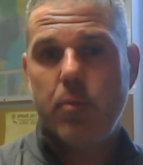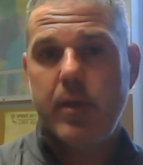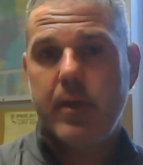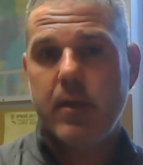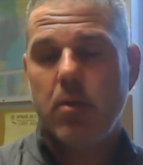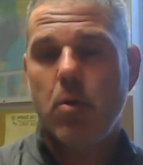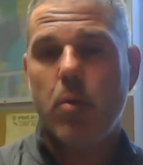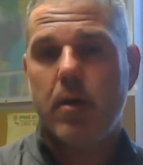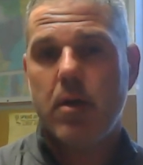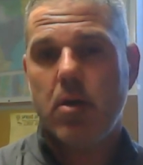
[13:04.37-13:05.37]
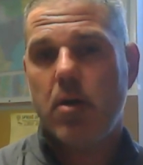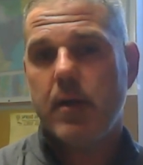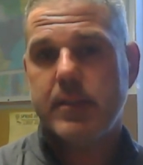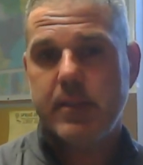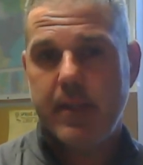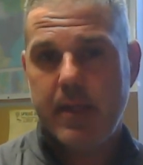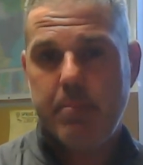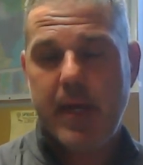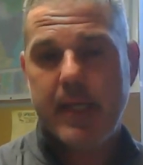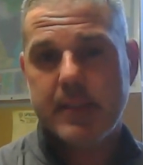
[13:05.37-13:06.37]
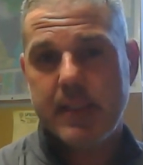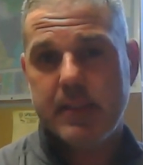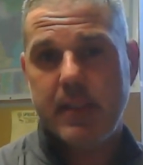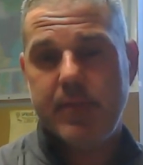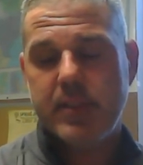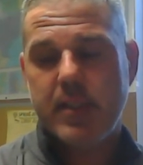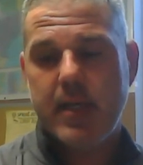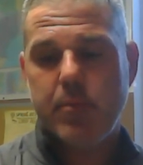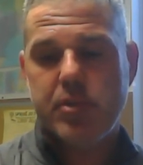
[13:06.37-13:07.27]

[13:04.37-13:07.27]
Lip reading: we can lower our costs and again pass that savings on,